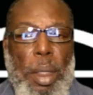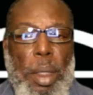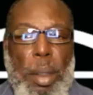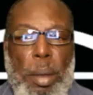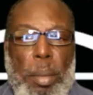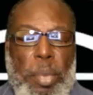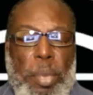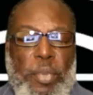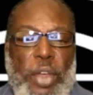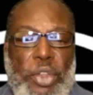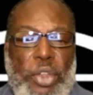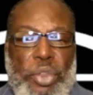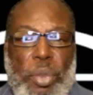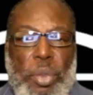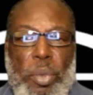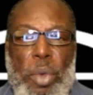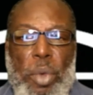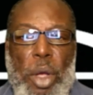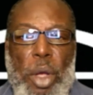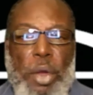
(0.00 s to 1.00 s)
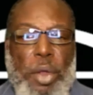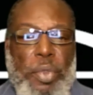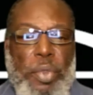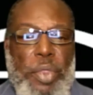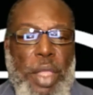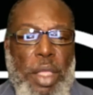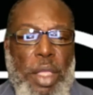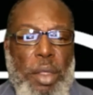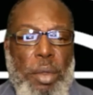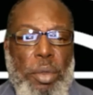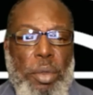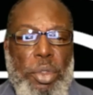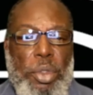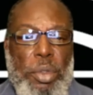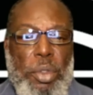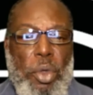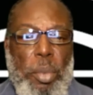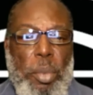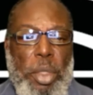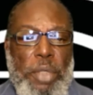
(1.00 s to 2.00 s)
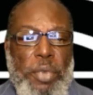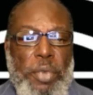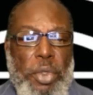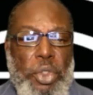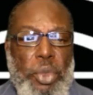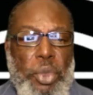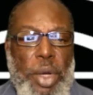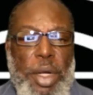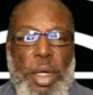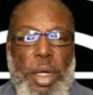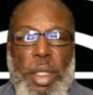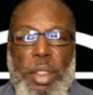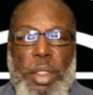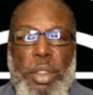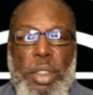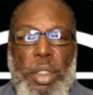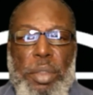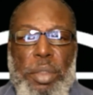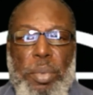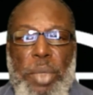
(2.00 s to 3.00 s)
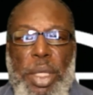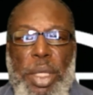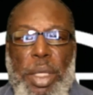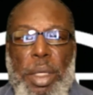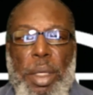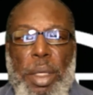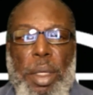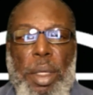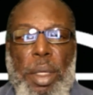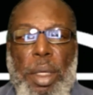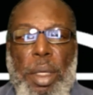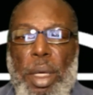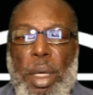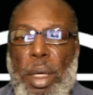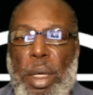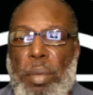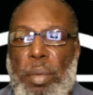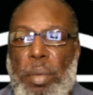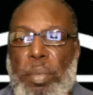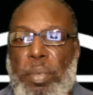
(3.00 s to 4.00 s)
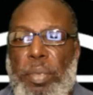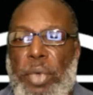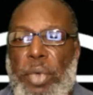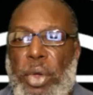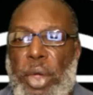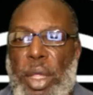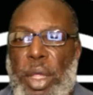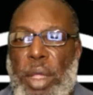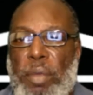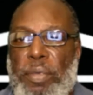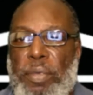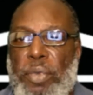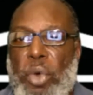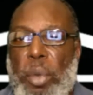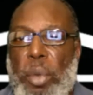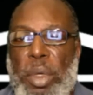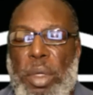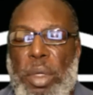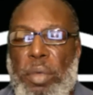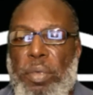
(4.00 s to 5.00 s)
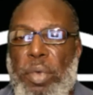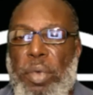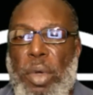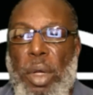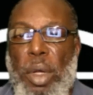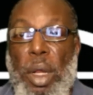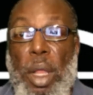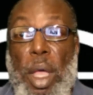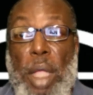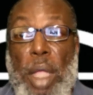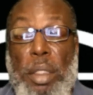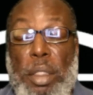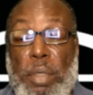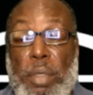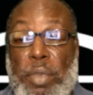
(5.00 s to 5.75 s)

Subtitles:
Professor Walker, thank you so much for joining us this week. Very informative, lots of